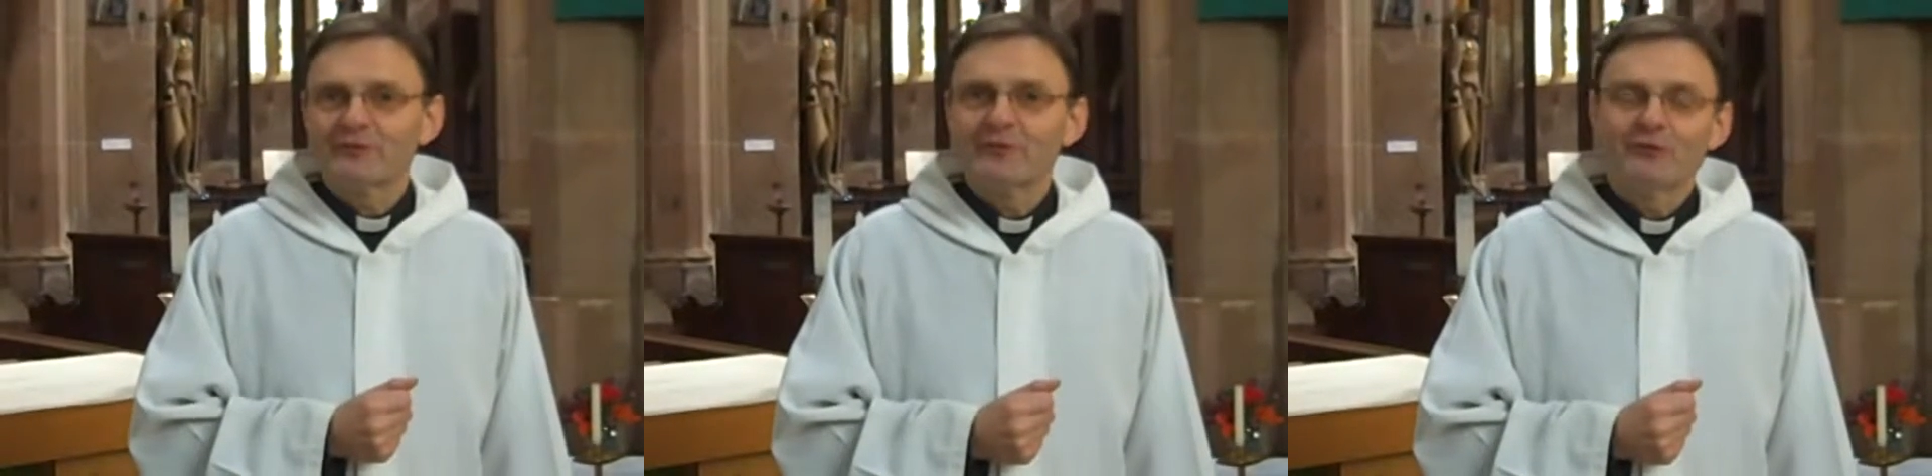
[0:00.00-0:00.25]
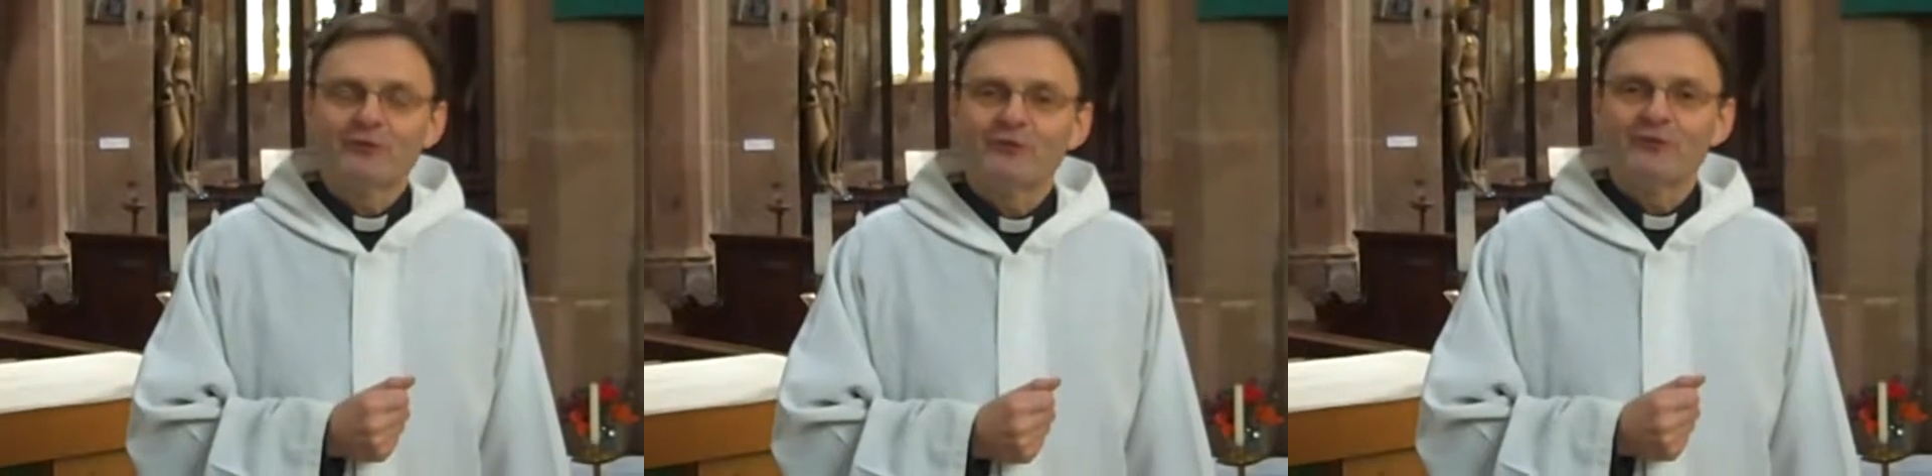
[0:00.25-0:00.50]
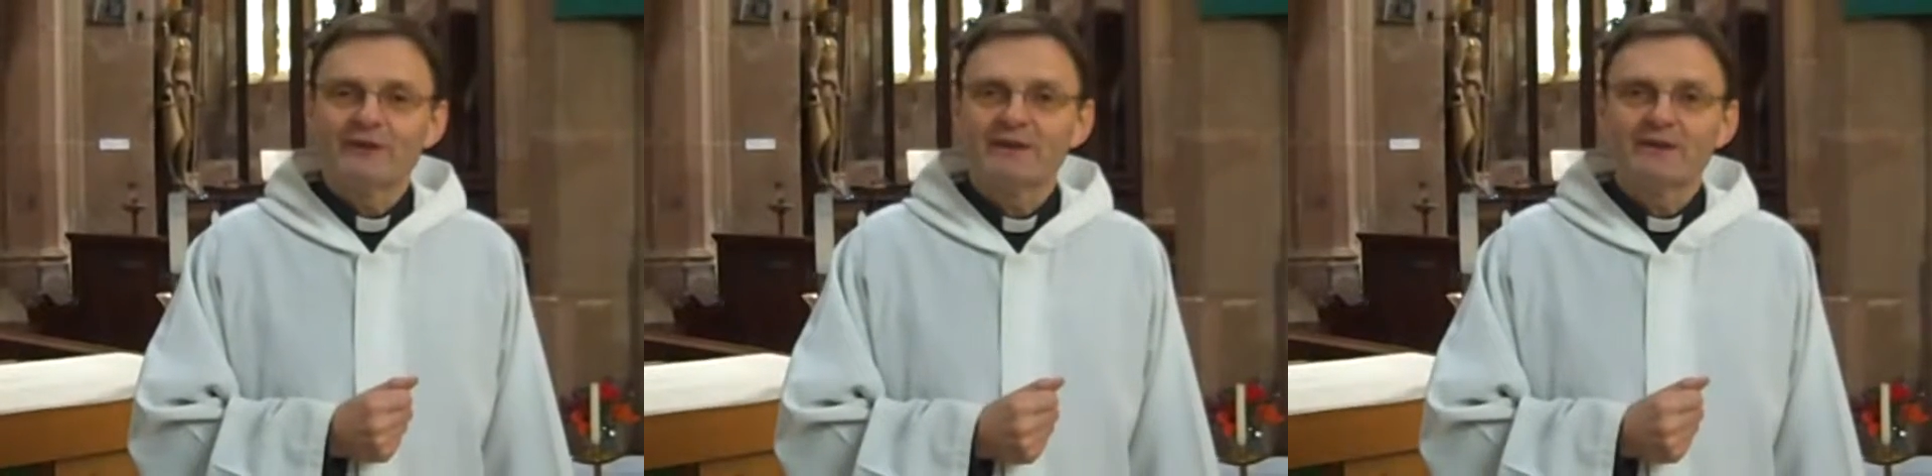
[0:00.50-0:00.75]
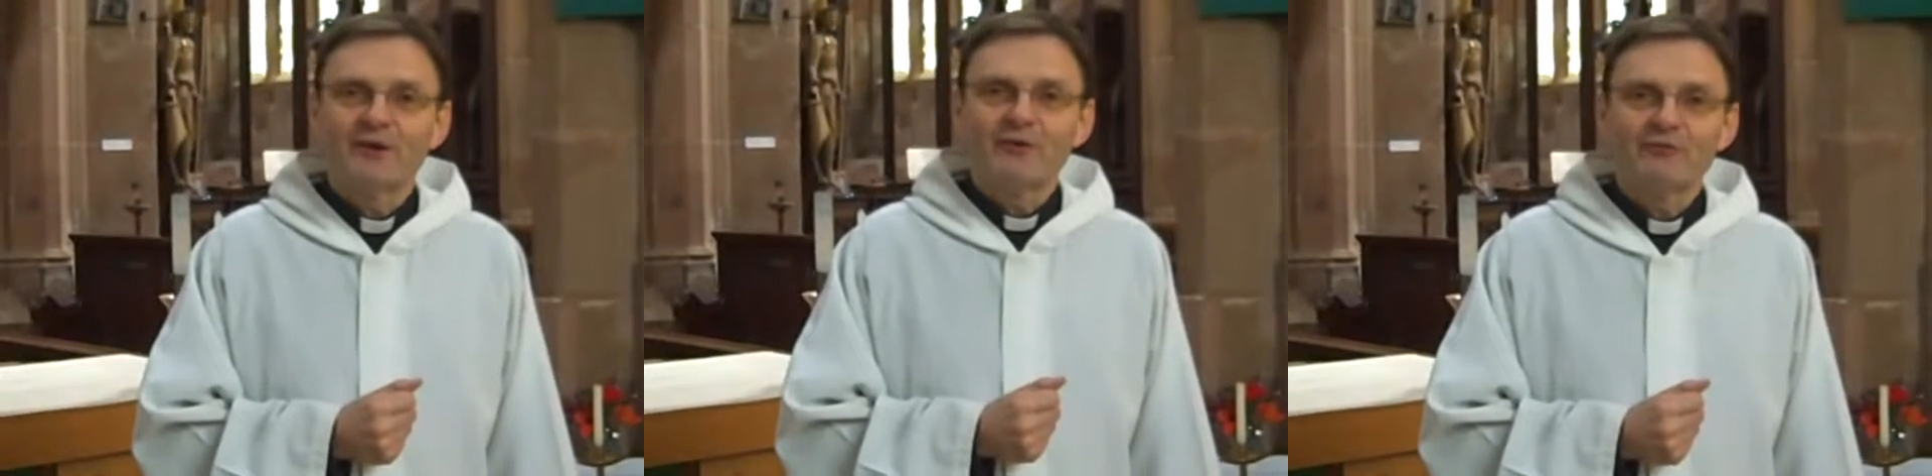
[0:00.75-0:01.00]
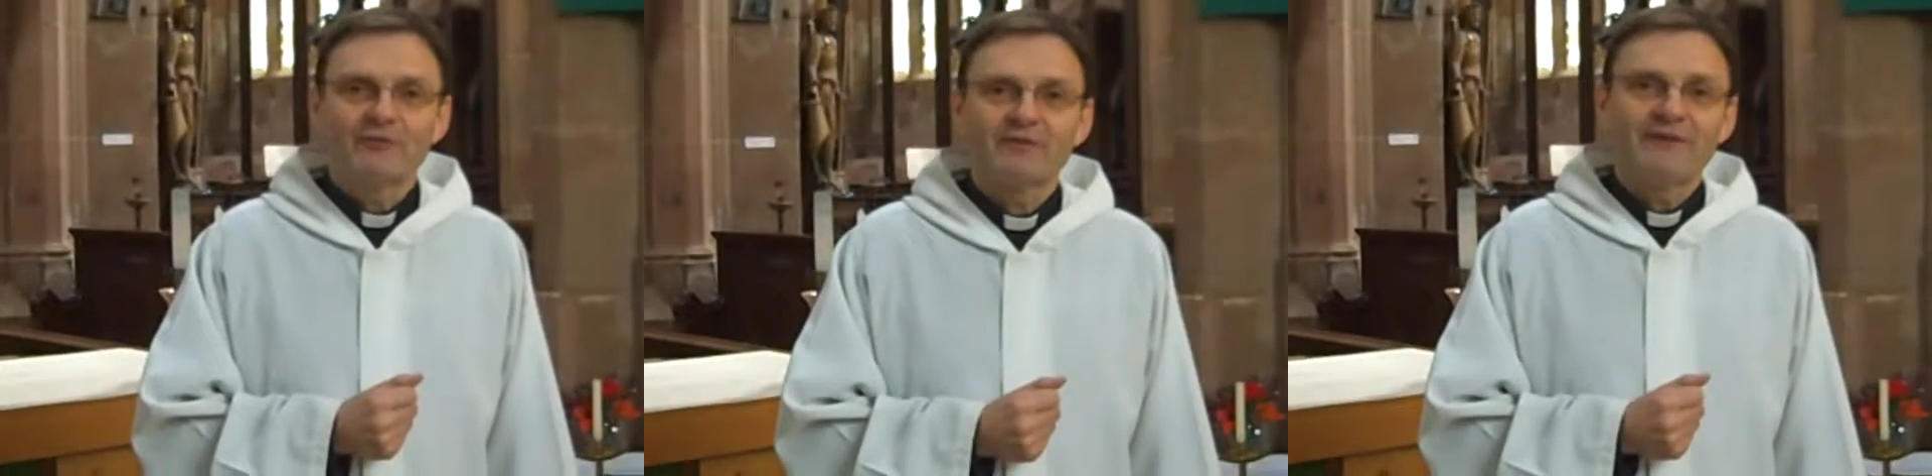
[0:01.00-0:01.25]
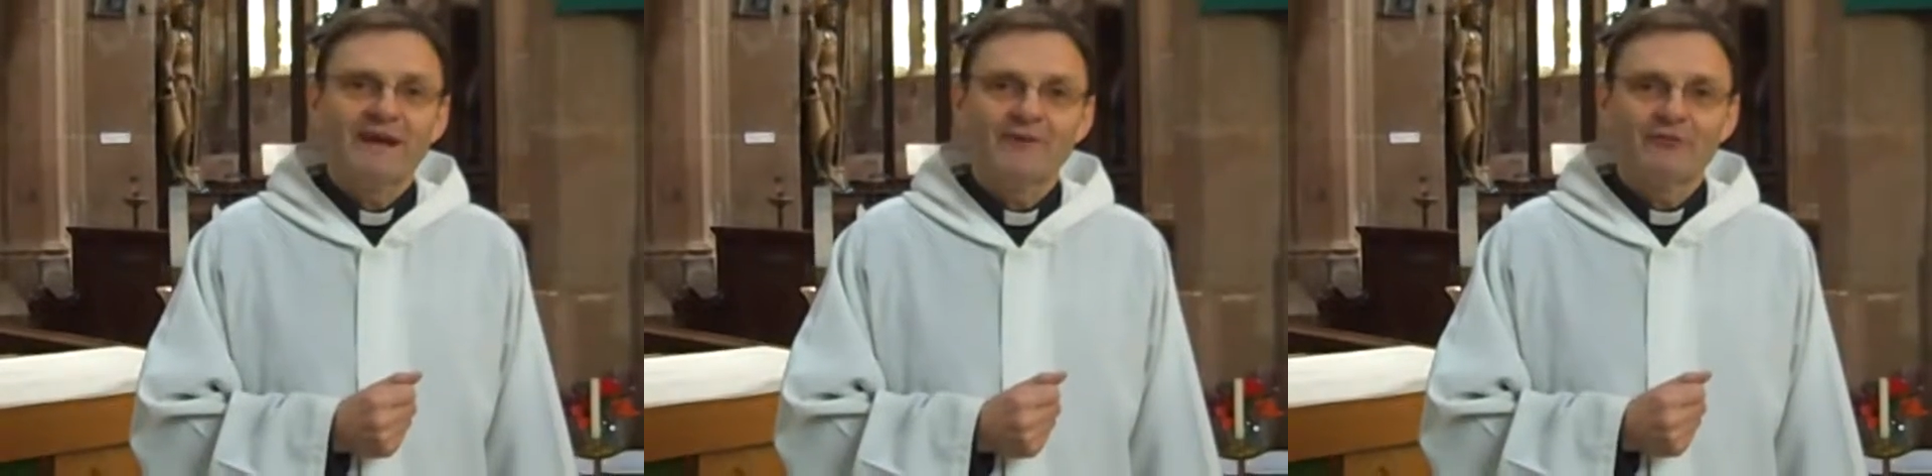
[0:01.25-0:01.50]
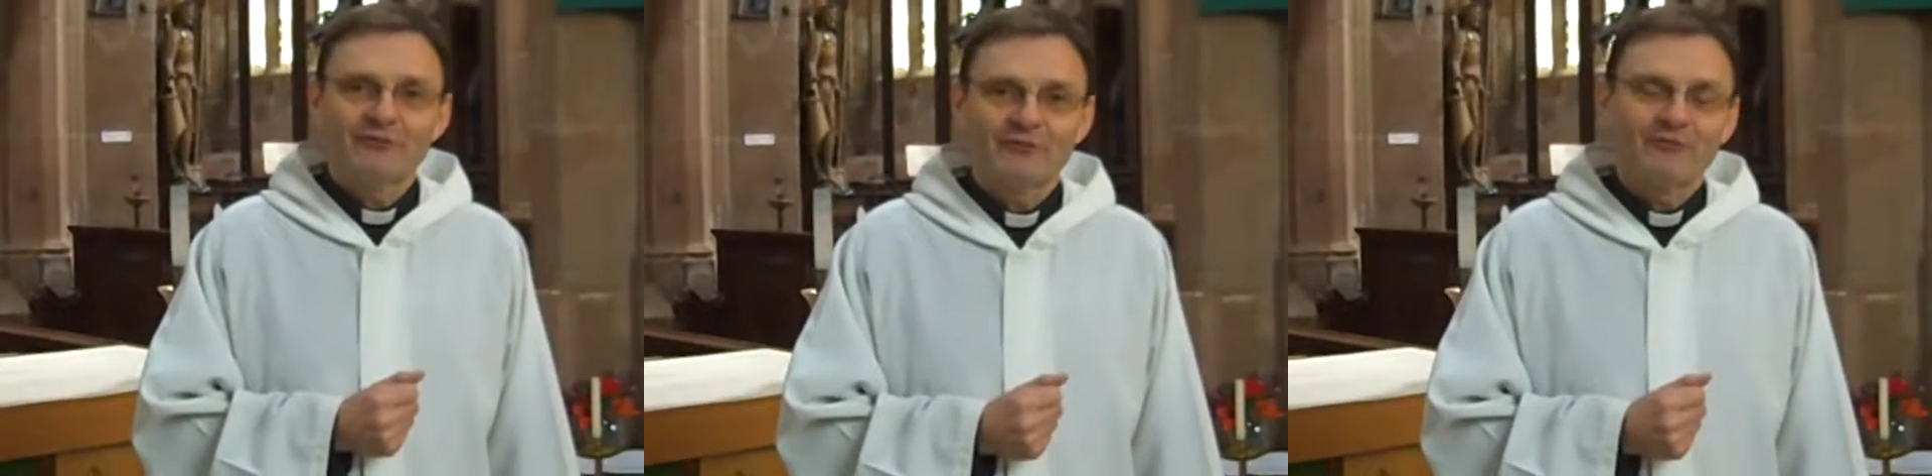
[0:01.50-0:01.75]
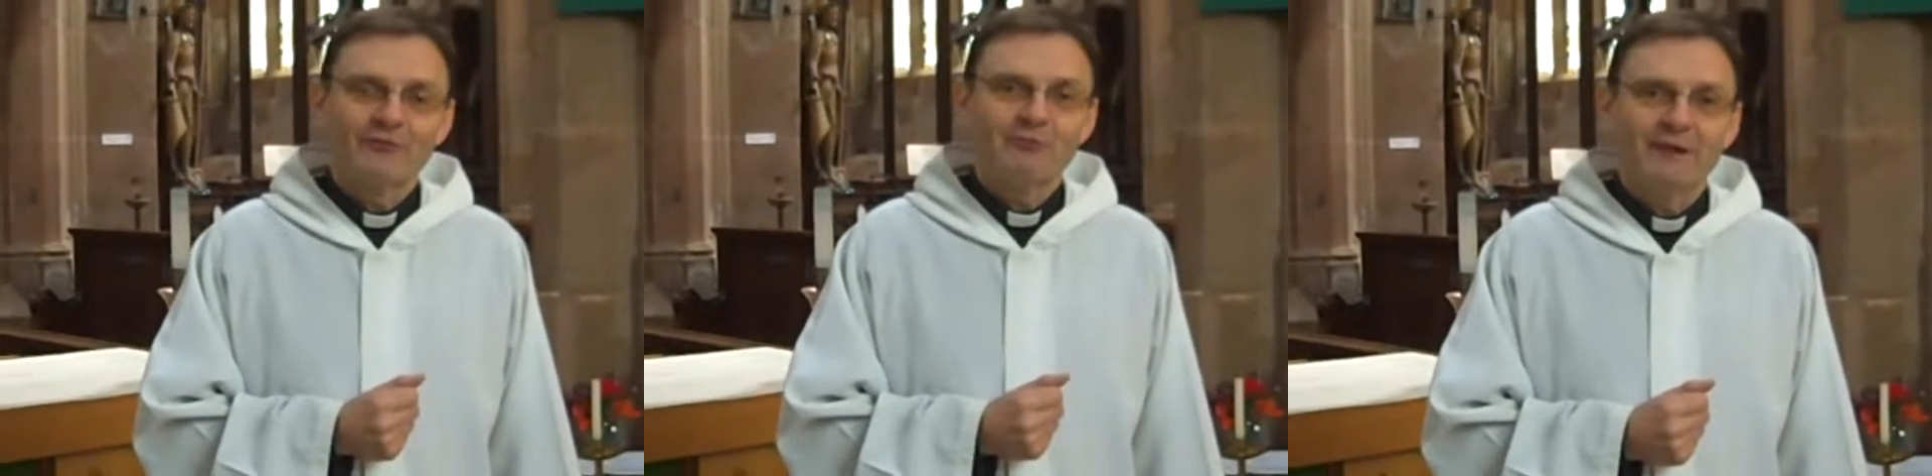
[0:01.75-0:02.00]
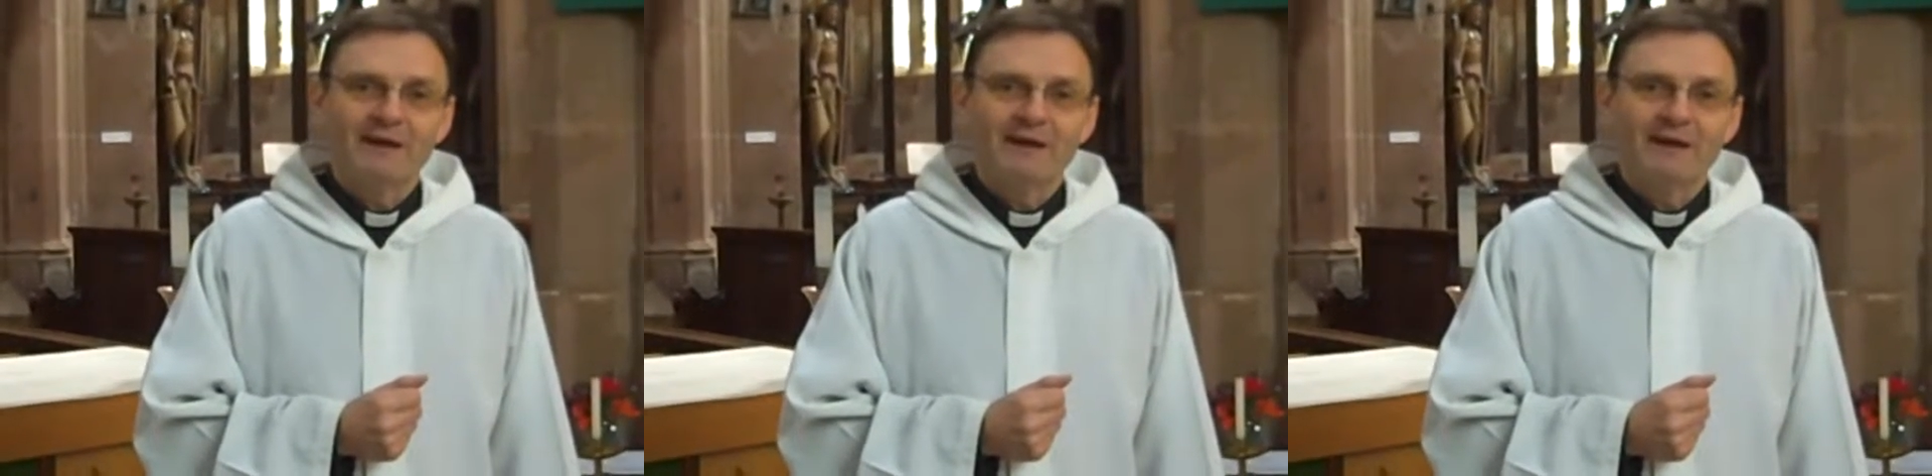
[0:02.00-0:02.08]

you're talking of thousands of